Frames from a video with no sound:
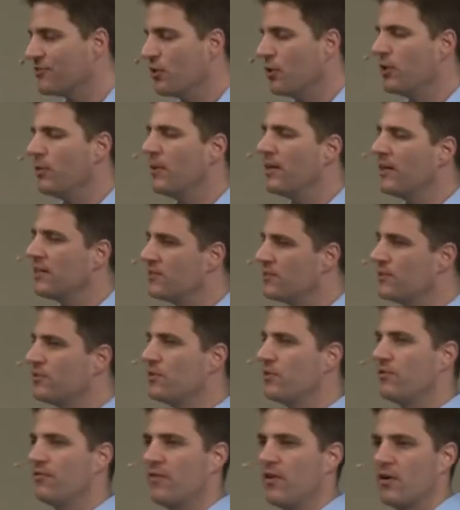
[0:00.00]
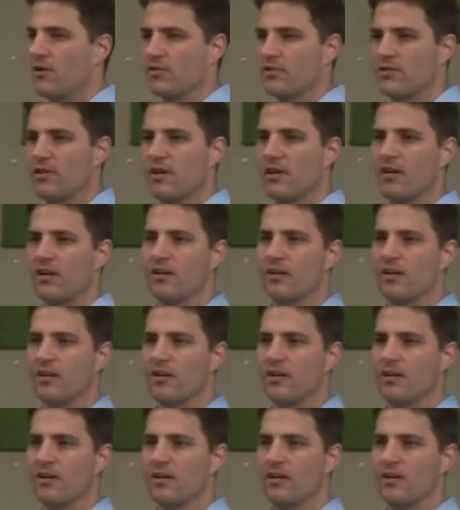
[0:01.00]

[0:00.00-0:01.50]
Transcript: So who do we listen to first?